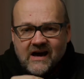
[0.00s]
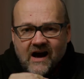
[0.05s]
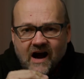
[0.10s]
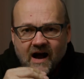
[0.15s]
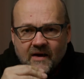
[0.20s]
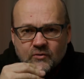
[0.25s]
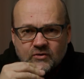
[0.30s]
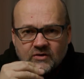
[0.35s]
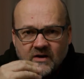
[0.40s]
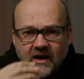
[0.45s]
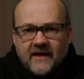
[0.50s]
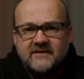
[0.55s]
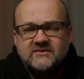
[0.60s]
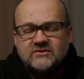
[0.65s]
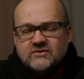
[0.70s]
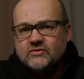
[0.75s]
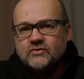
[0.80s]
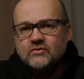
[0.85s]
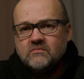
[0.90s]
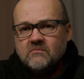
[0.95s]
I would like
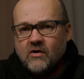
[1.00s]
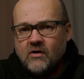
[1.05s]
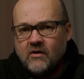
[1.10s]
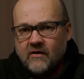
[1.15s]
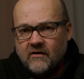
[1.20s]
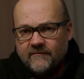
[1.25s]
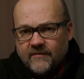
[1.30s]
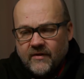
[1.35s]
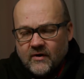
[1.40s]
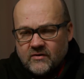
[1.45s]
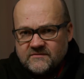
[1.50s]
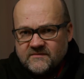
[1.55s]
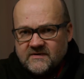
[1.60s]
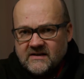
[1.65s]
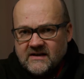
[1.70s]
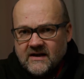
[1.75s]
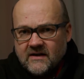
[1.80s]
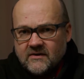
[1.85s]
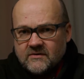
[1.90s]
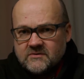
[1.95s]
to do more of those
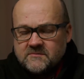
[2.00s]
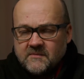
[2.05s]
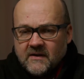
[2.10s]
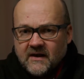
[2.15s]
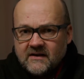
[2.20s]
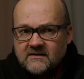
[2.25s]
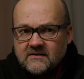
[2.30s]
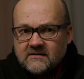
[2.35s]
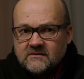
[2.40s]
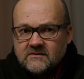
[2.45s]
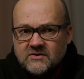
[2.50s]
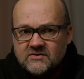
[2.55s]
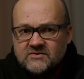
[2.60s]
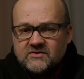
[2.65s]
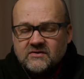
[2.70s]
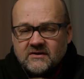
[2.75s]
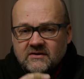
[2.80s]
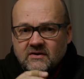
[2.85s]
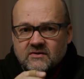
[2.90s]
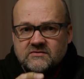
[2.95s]
videos, but
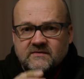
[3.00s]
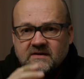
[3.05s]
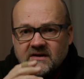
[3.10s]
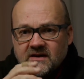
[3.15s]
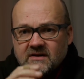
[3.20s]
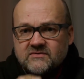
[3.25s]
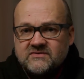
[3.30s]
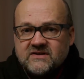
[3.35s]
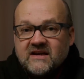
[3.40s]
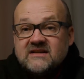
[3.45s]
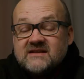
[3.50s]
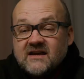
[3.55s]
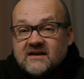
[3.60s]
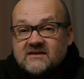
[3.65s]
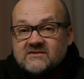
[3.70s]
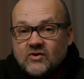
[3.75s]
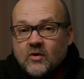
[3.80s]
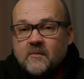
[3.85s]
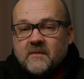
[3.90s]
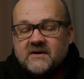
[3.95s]
usually those videos, they
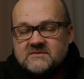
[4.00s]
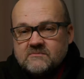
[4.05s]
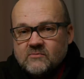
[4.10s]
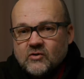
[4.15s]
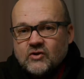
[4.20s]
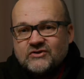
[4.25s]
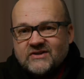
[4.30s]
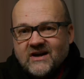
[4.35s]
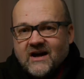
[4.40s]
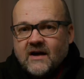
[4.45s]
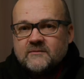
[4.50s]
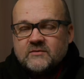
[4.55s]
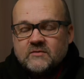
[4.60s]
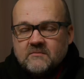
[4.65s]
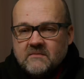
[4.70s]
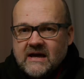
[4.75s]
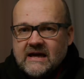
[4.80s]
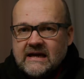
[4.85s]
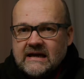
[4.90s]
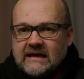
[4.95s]
take so much more time to
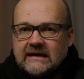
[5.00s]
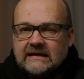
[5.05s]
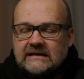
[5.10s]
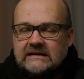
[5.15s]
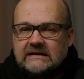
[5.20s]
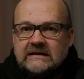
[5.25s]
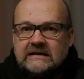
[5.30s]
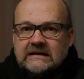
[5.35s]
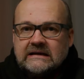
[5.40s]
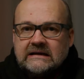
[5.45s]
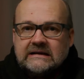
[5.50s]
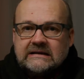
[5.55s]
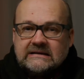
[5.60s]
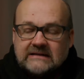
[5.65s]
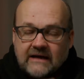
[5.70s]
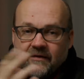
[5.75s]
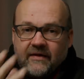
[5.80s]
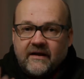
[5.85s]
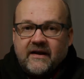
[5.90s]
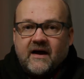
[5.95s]
make, and
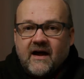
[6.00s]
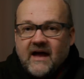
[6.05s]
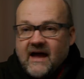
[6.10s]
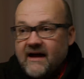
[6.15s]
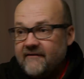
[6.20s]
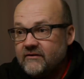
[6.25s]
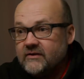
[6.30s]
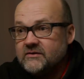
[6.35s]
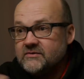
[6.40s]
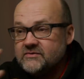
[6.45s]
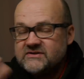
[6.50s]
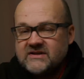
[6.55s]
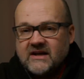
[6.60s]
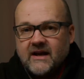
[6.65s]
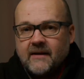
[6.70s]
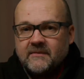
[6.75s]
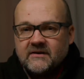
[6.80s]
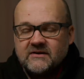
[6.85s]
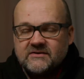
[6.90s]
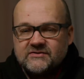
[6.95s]
now that I have the new
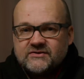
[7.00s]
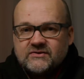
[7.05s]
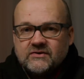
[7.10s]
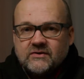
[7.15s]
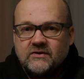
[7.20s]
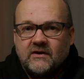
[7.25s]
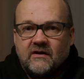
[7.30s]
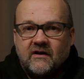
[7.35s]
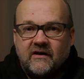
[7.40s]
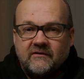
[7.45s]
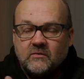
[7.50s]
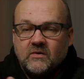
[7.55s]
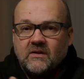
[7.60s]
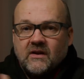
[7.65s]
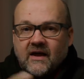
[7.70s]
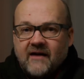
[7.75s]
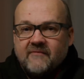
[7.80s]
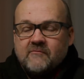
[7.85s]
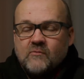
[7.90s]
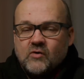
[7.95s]
setup in the studio, I
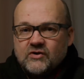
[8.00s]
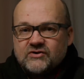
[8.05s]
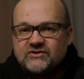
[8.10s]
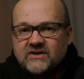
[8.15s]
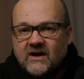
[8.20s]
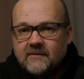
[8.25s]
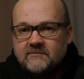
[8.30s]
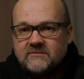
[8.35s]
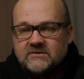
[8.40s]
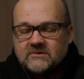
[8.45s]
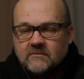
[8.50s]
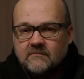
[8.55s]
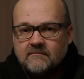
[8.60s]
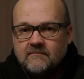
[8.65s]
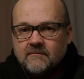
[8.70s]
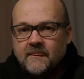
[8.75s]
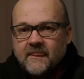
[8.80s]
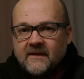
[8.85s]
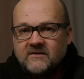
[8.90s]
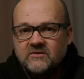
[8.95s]
will have more time to
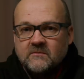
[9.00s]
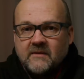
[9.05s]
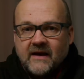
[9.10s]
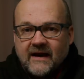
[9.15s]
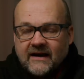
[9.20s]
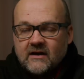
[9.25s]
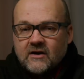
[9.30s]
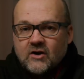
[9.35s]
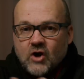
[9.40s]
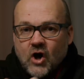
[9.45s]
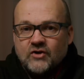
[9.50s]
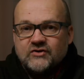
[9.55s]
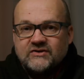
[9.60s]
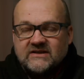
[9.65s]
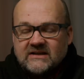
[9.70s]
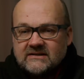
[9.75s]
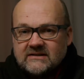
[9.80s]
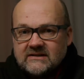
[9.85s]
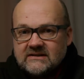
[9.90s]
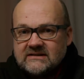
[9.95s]
make
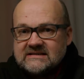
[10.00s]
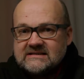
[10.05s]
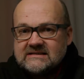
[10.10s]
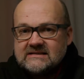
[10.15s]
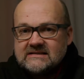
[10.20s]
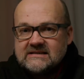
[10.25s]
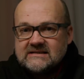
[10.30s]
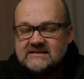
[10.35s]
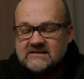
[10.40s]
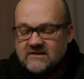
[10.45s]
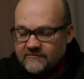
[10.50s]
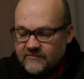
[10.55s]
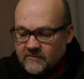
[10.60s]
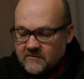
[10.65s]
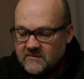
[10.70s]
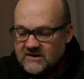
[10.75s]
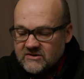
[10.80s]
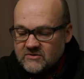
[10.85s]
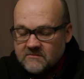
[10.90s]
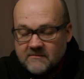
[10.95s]
content, and it's easier for
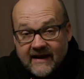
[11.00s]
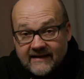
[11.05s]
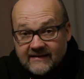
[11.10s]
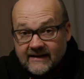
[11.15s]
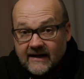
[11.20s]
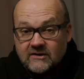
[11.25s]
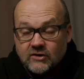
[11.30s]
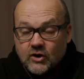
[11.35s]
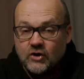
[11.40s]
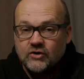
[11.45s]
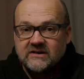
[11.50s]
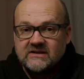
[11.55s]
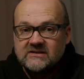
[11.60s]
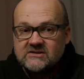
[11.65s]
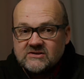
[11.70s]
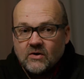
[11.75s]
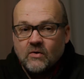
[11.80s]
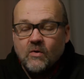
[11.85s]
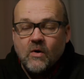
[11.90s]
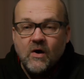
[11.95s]
me to make that
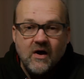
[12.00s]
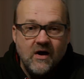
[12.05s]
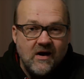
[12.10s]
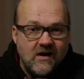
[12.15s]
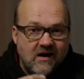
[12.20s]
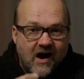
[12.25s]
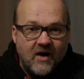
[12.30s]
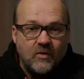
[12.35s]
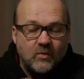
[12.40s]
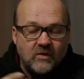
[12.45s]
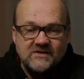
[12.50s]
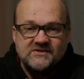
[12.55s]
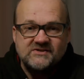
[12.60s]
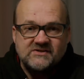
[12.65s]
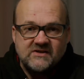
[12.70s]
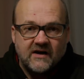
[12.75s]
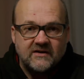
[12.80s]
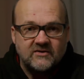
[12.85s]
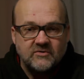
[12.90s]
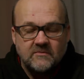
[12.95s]
content, so I will
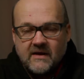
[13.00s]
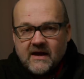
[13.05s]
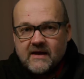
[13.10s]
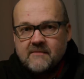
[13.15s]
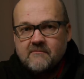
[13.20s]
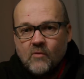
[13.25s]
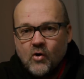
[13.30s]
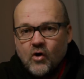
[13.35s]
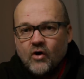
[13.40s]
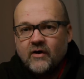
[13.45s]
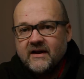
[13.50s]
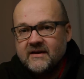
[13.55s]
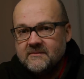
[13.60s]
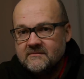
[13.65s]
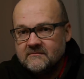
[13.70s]
start to make more